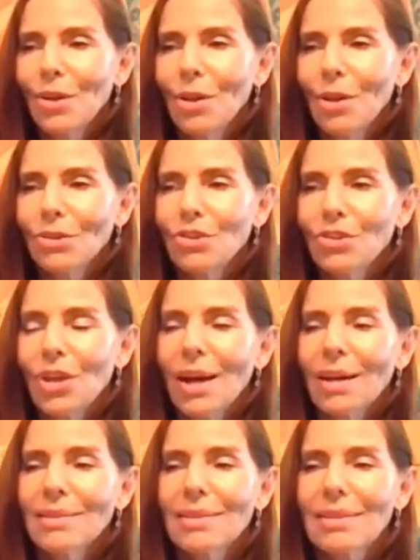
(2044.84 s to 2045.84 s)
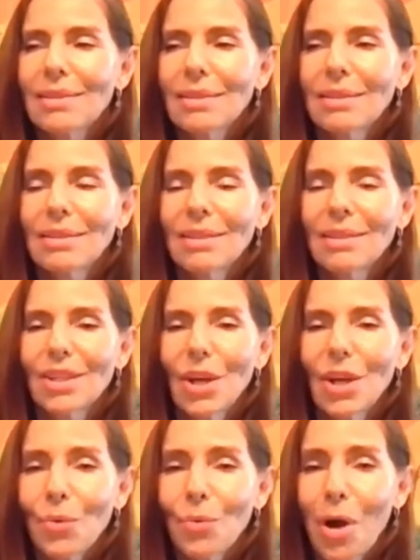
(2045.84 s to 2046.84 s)
at all. Just
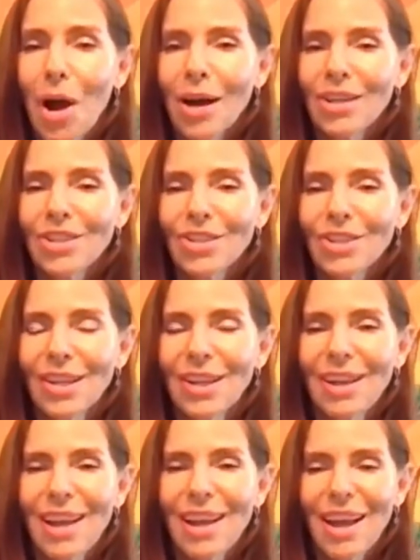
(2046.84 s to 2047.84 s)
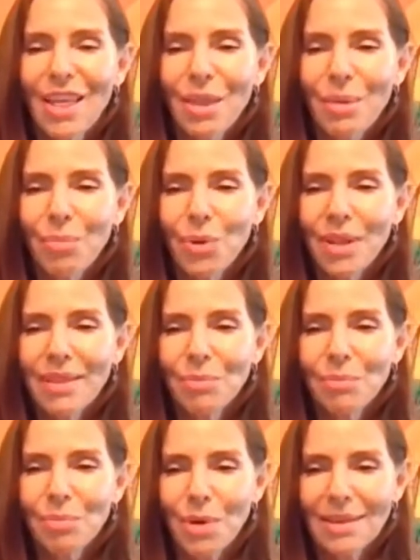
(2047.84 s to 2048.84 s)
watch the
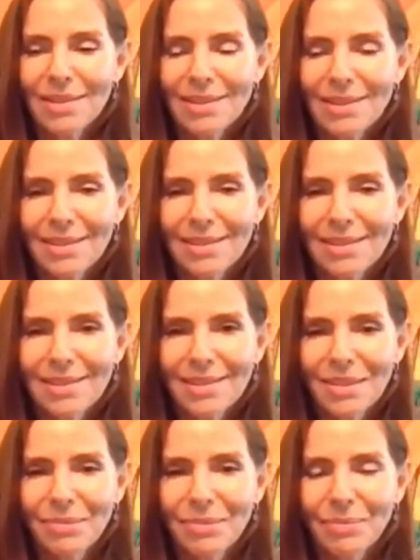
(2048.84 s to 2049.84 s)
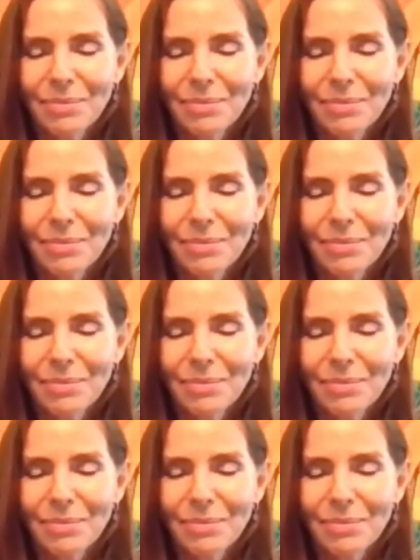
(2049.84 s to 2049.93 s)
breathing process.